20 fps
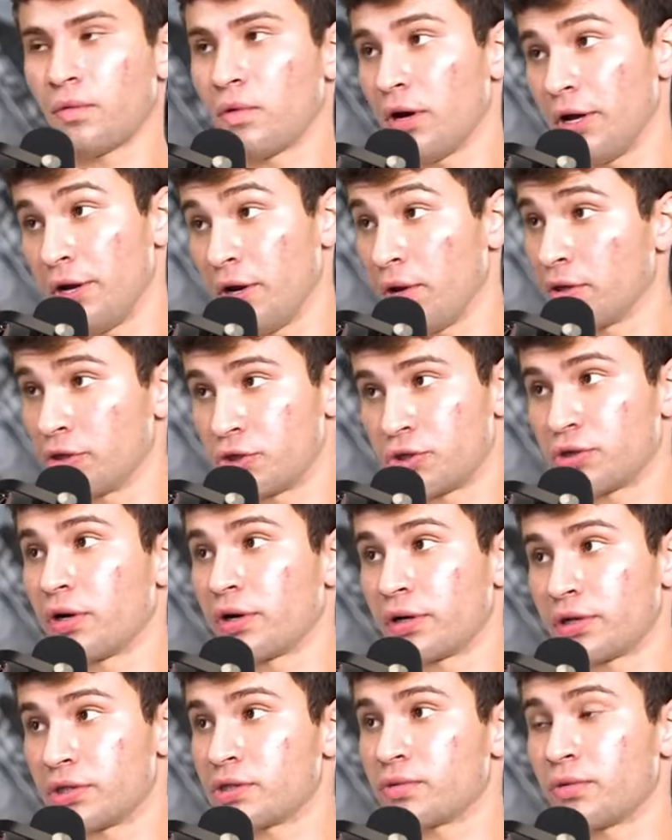well, I know the
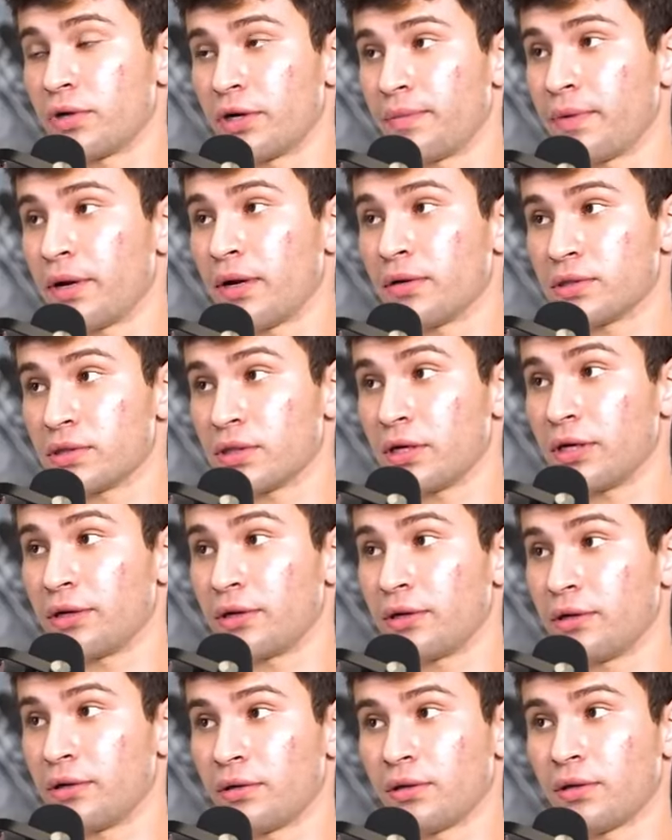trunk is twenty pounds
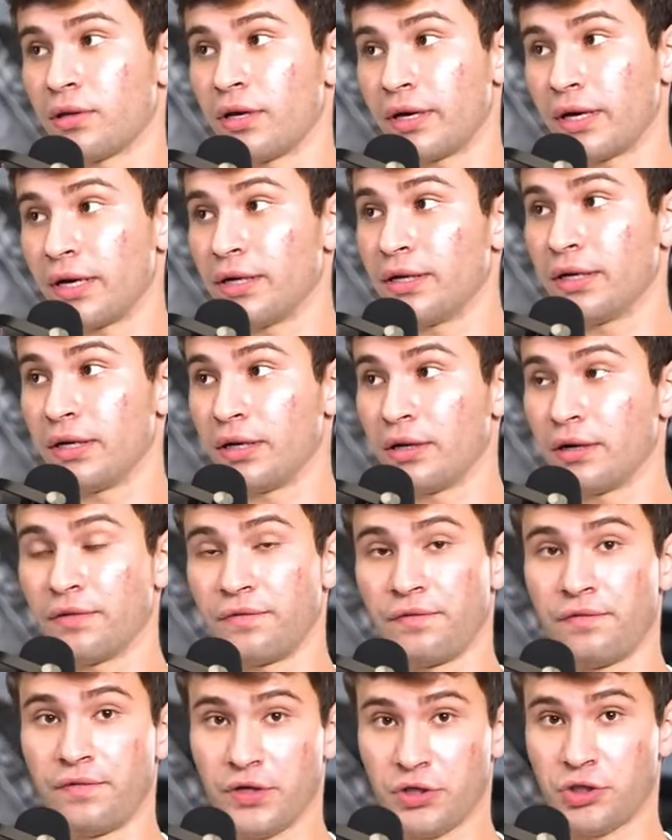lighter. Like I did a
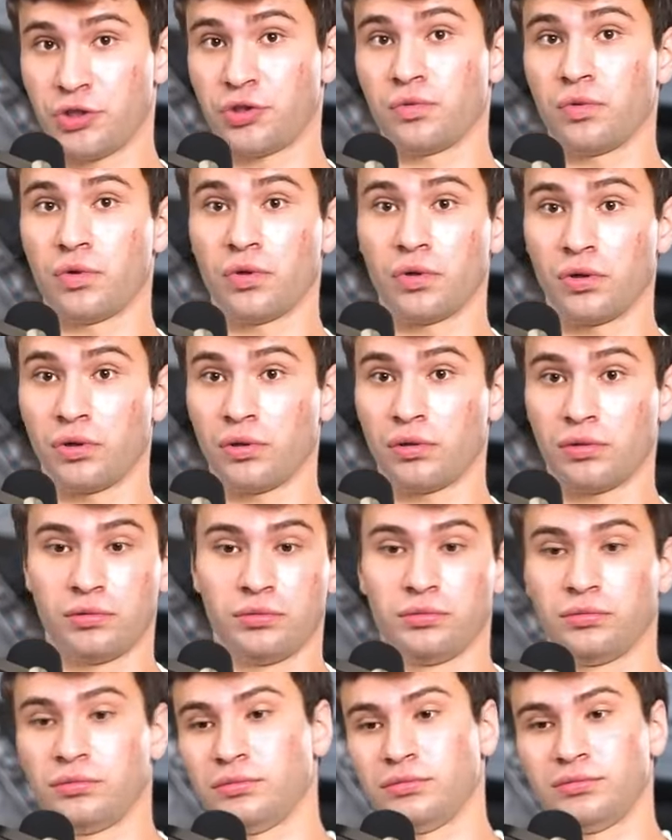visual
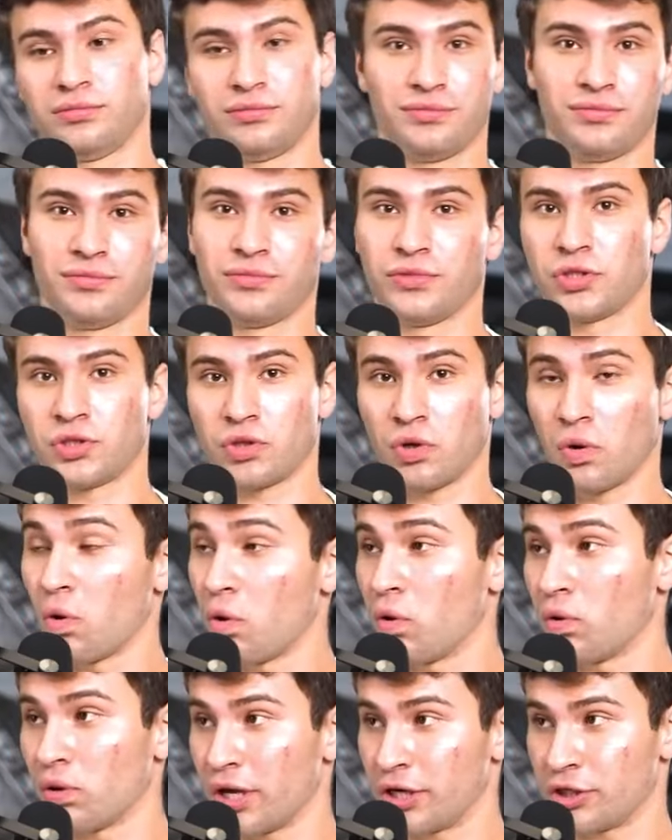
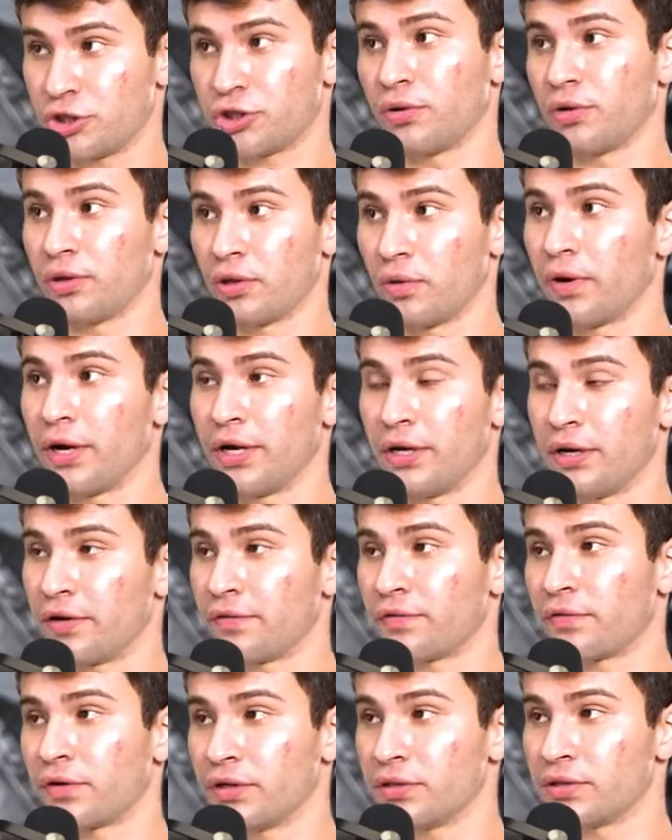whole like showing the weight
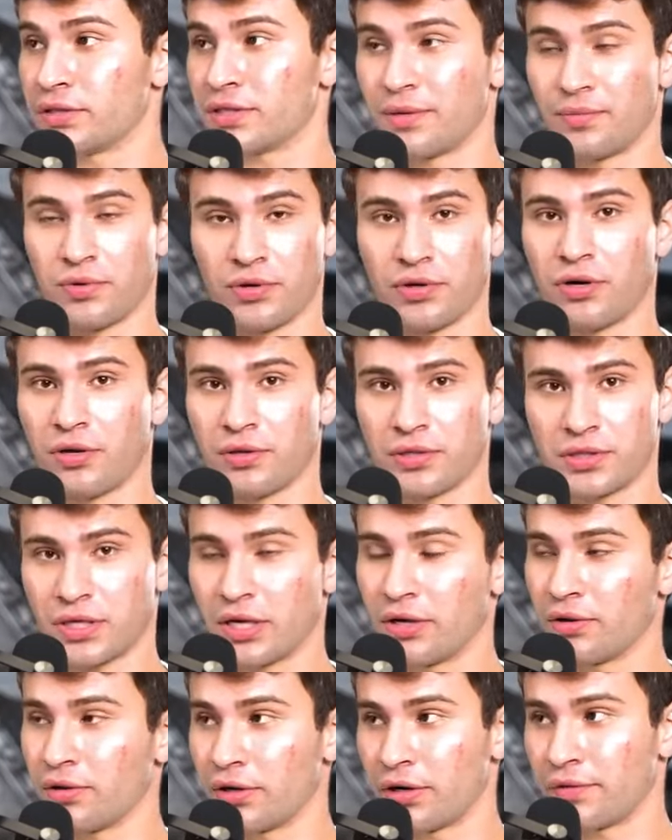difference. I put it on the
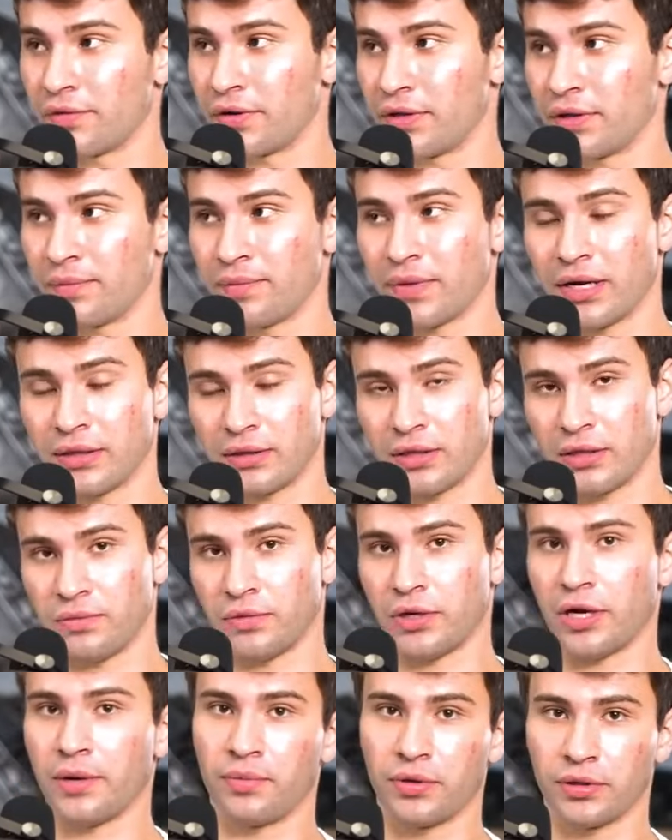scale and everything back then
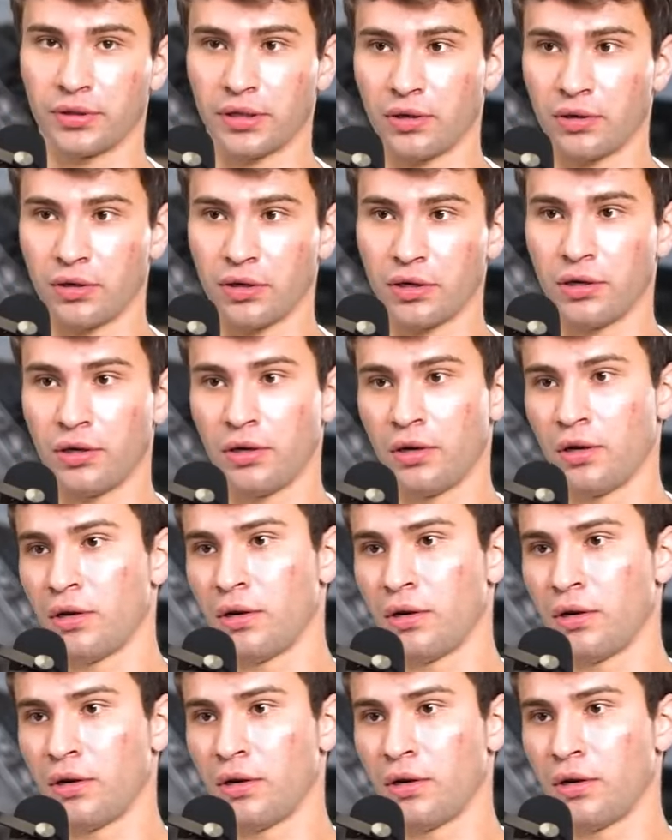when I put that on.